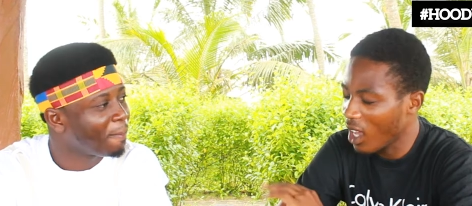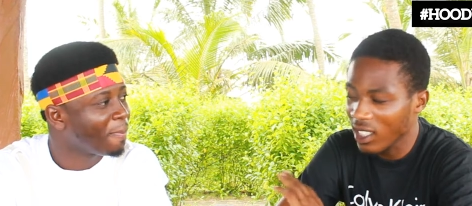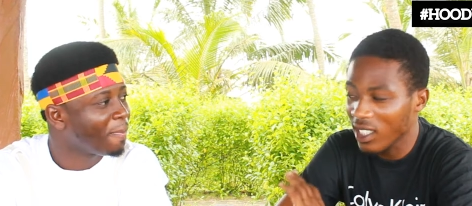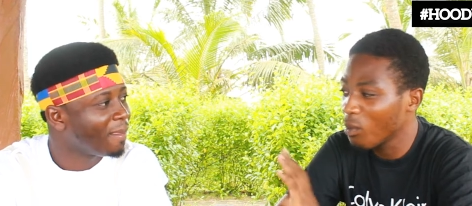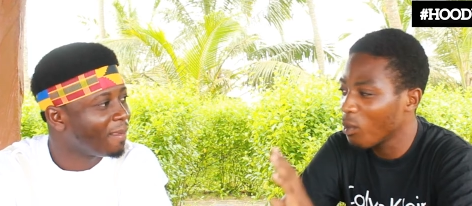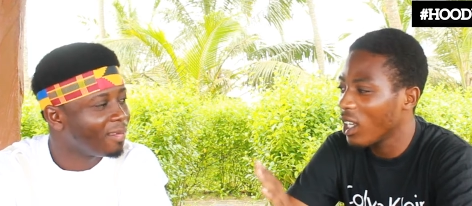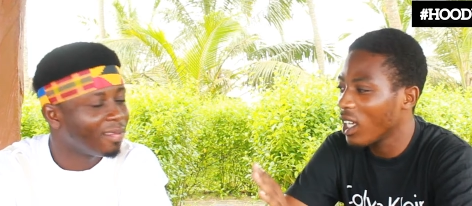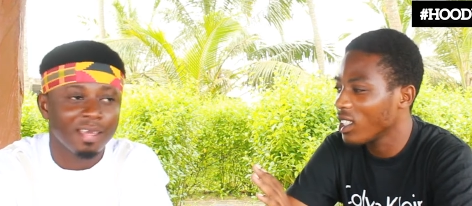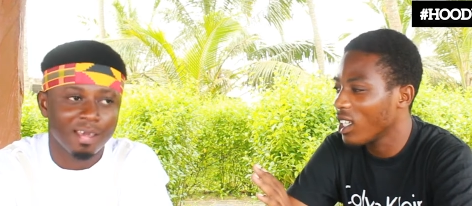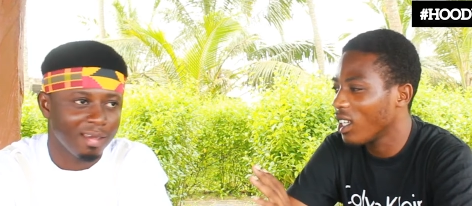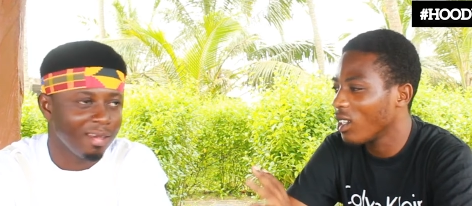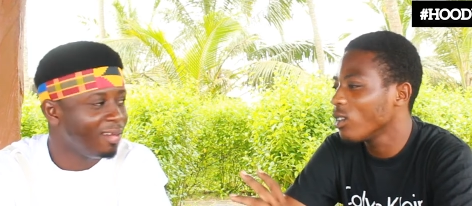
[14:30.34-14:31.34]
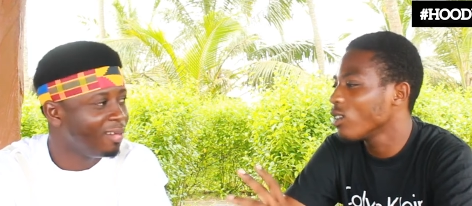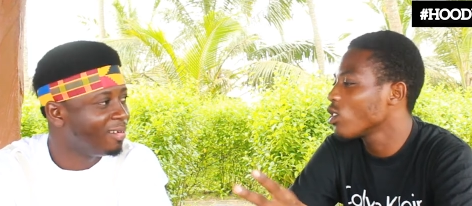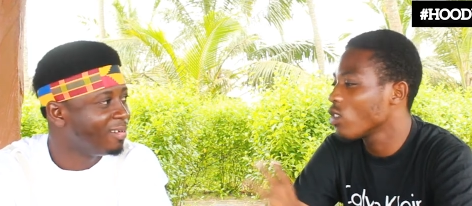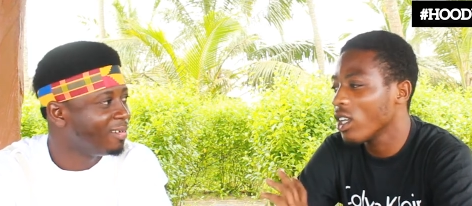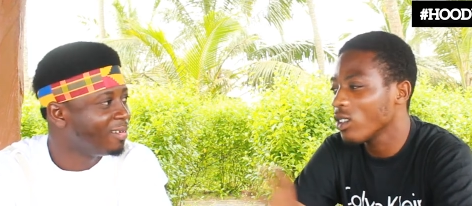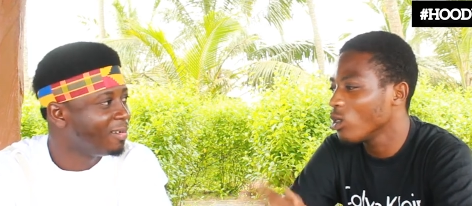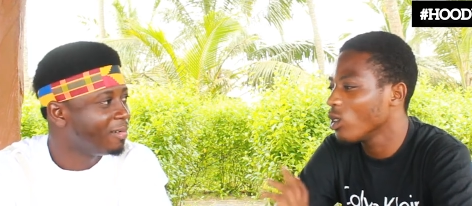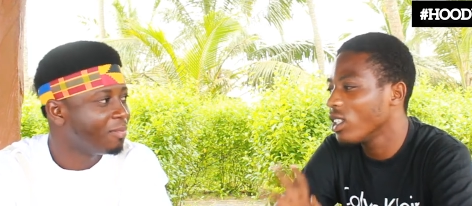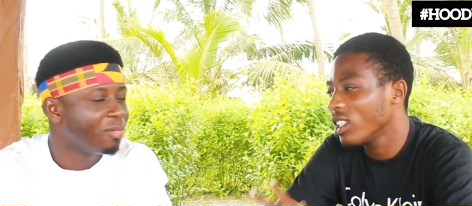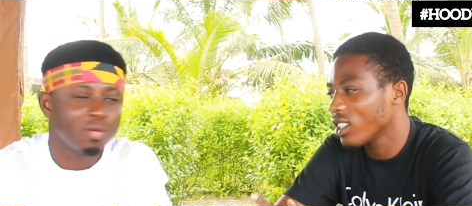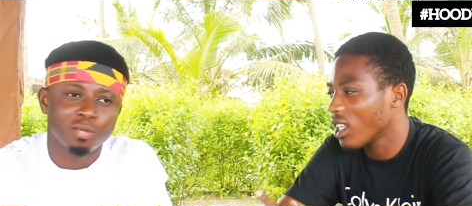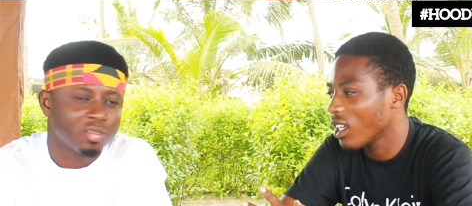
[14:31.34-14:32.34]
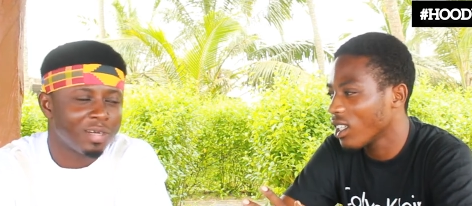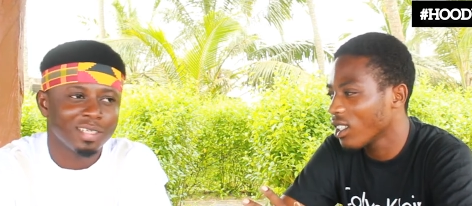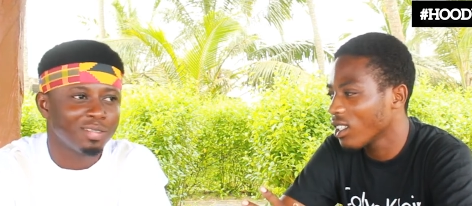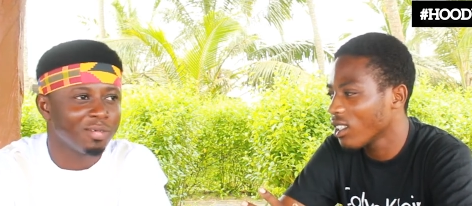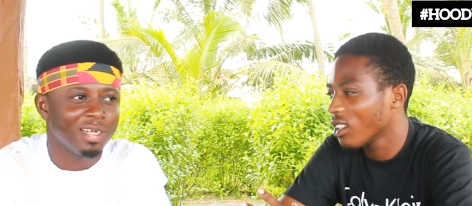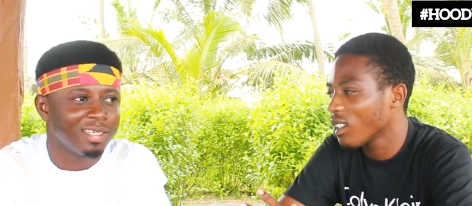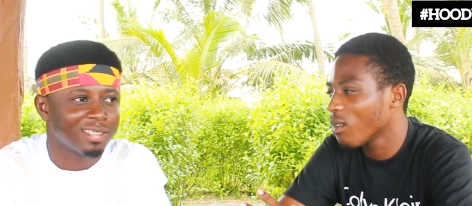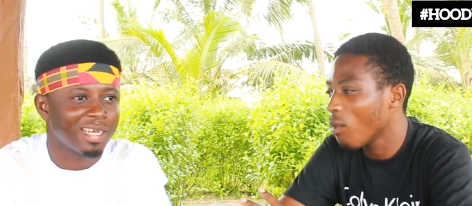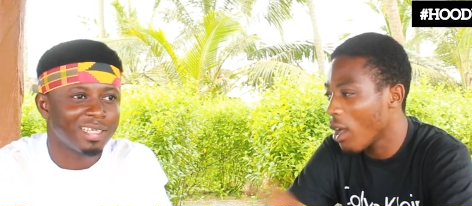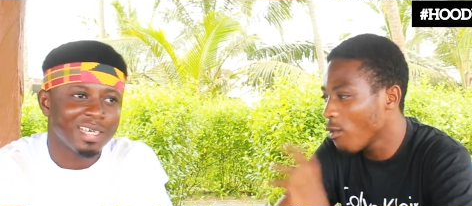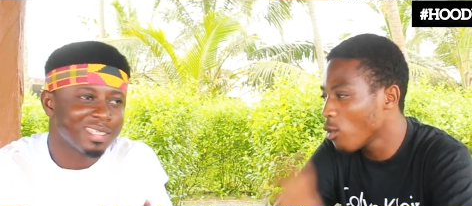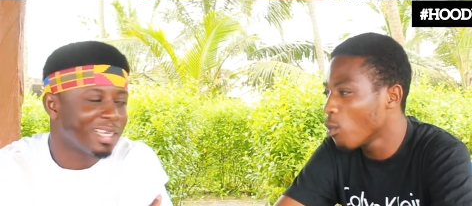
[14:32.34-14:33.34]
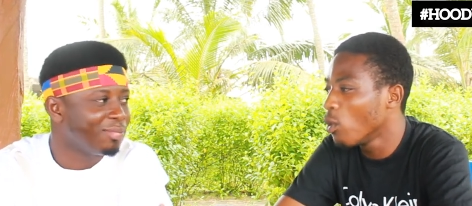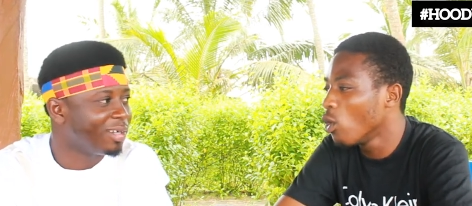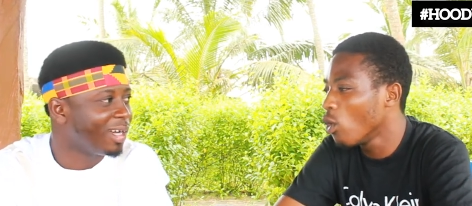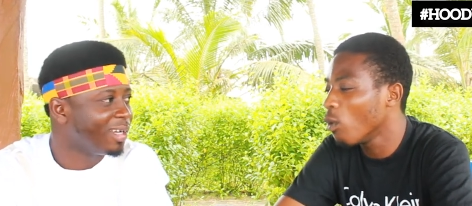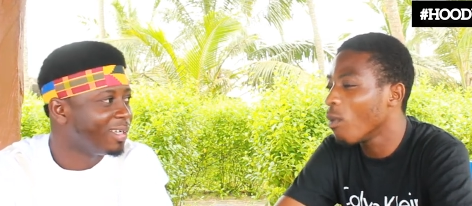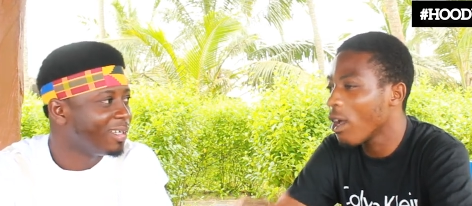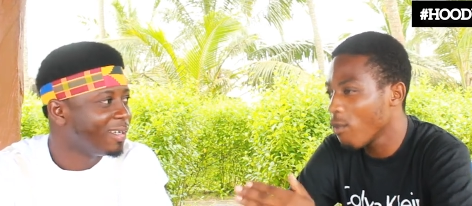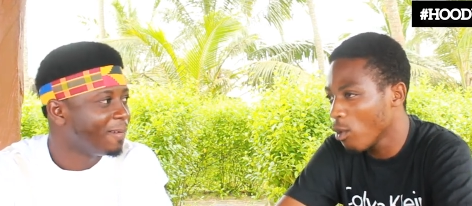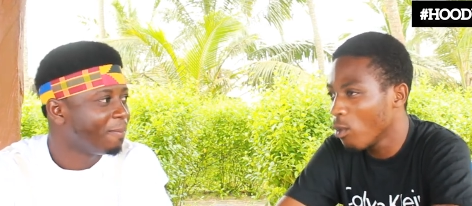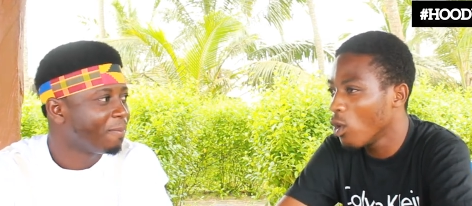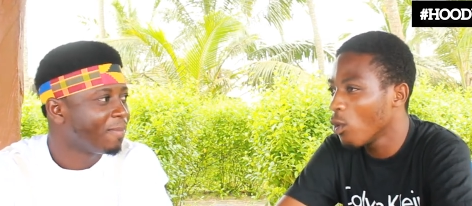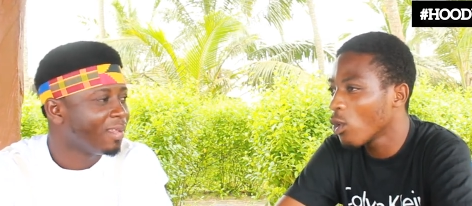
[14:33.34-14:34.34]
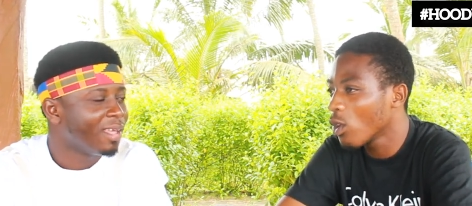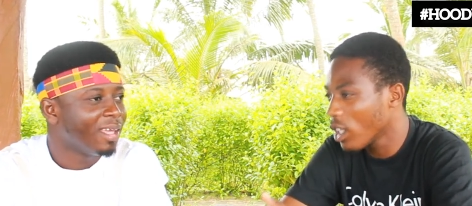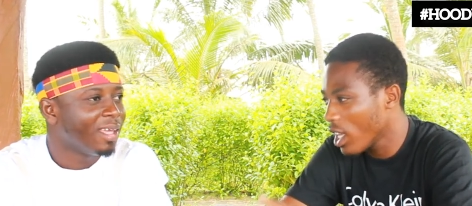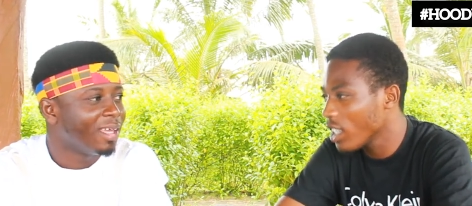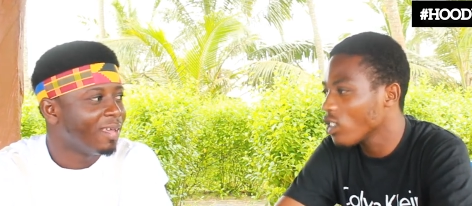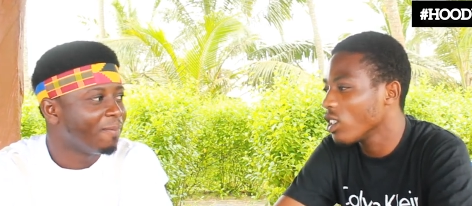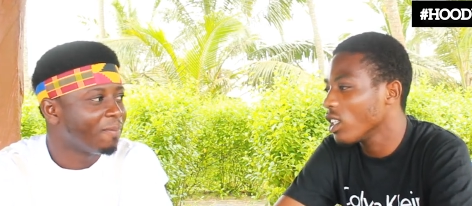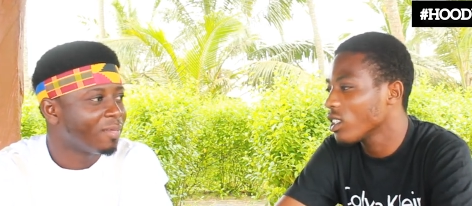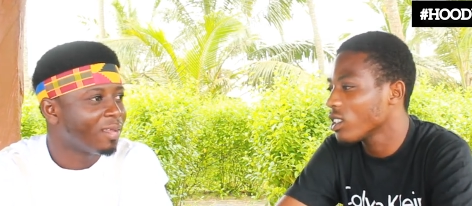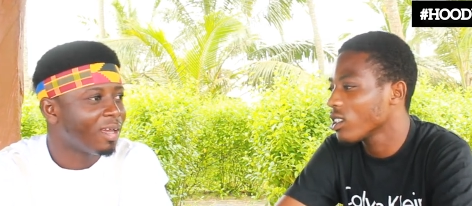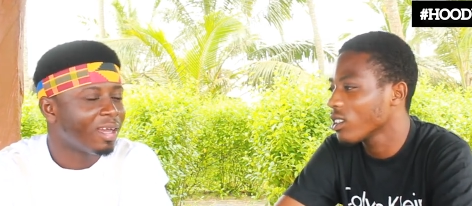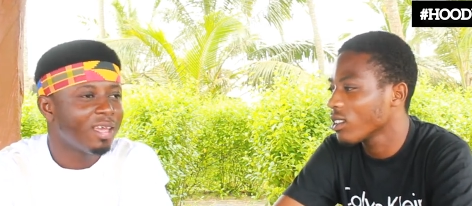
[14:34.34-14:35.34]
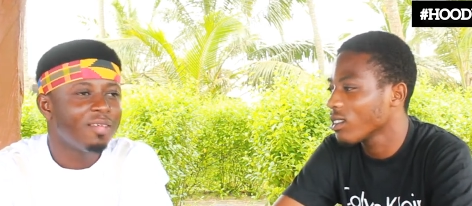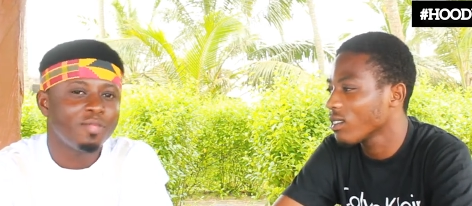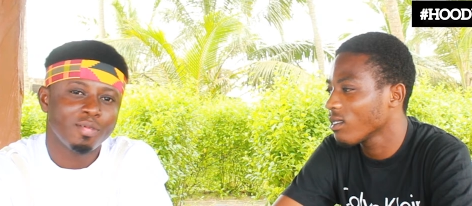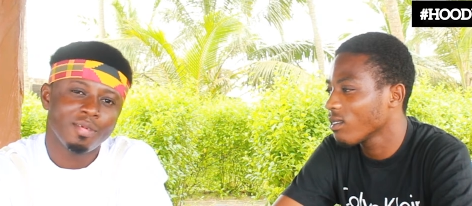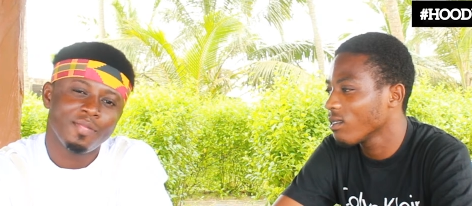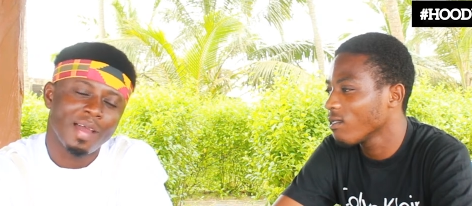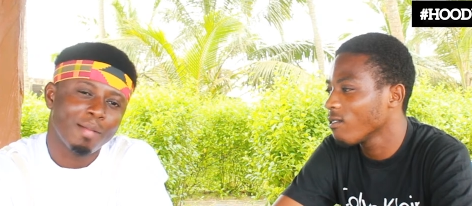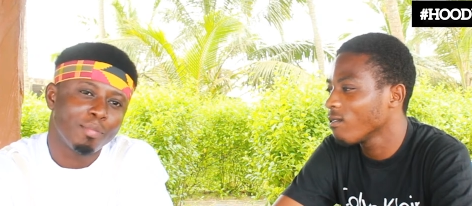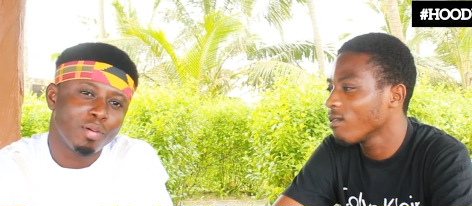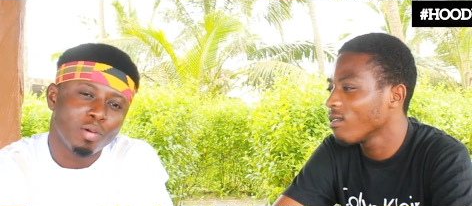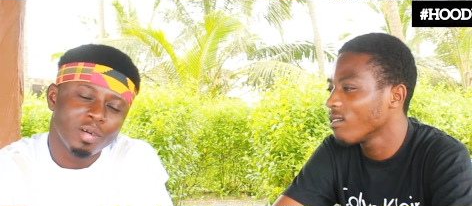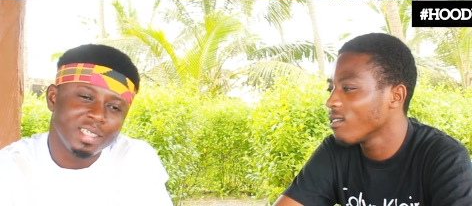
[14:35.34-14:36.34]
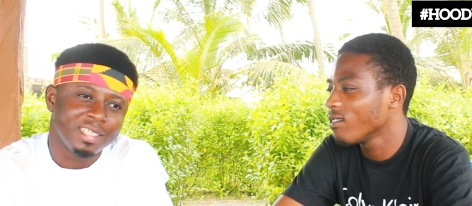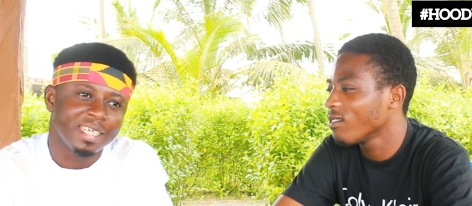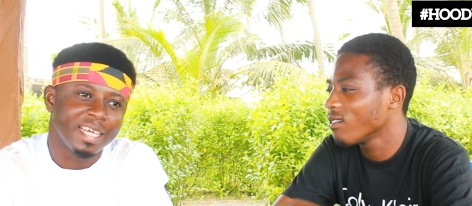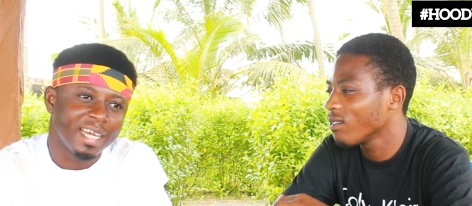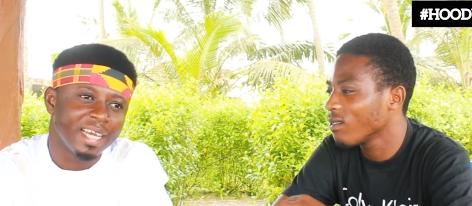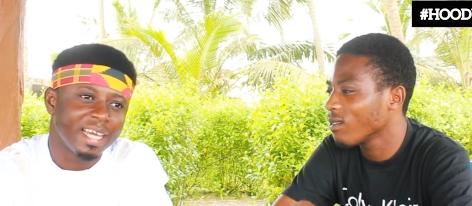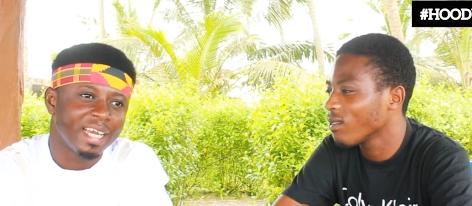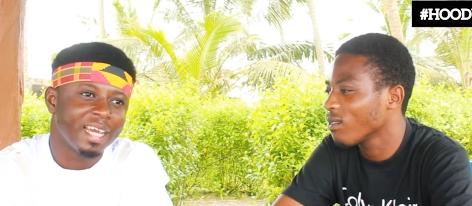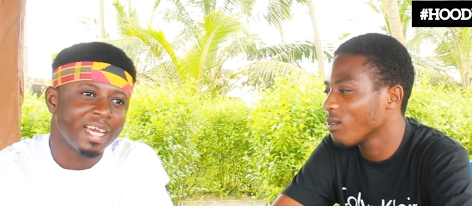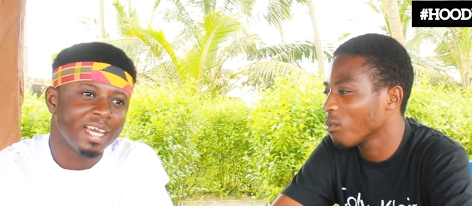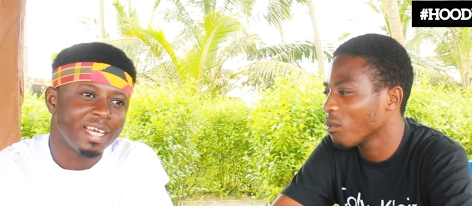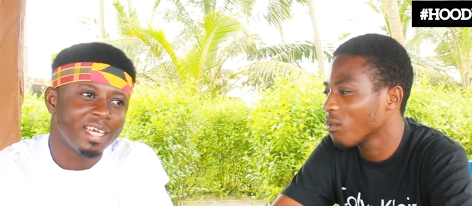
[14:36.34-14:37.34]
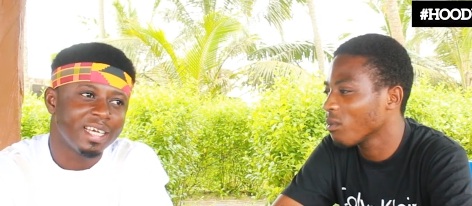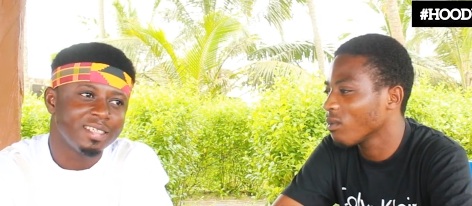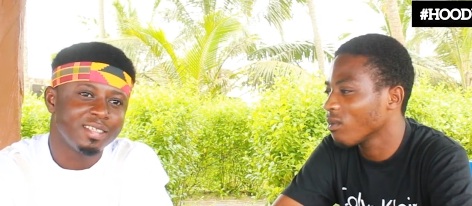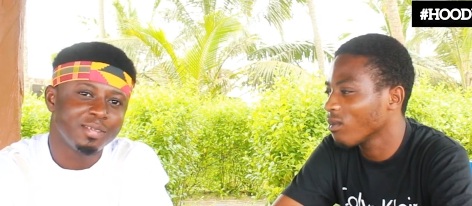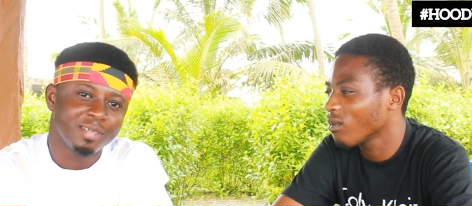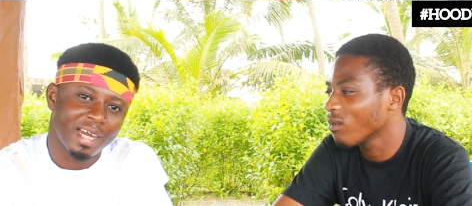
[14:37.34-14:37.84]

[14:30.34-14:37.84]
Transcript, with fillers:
Speaker 1: As simple as yeah. that. Stress no day.
Speaker 2: Oh, stress no day. But if you blow,
Speaker 1: but if you blow, we go hear stress.
Speaker 2: If you if I blow the air, mm. you